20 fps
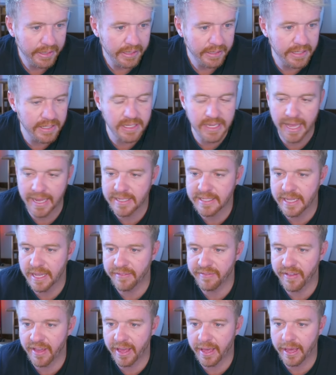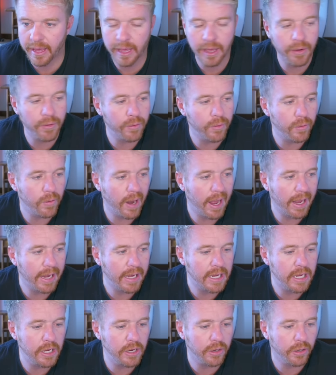This XFA right
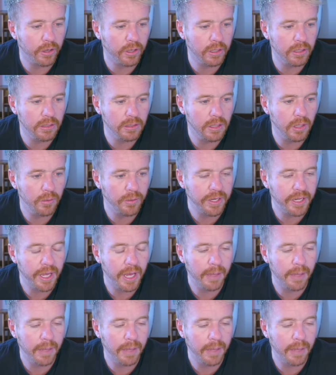here loading